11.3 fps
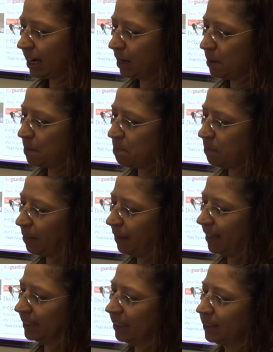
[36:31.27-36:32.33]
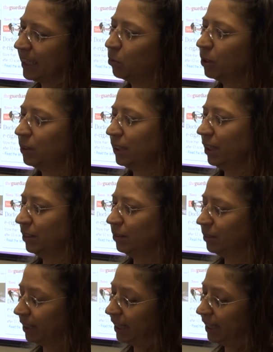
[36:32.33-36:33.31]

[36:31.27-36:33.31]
And so they're saying, well, you know,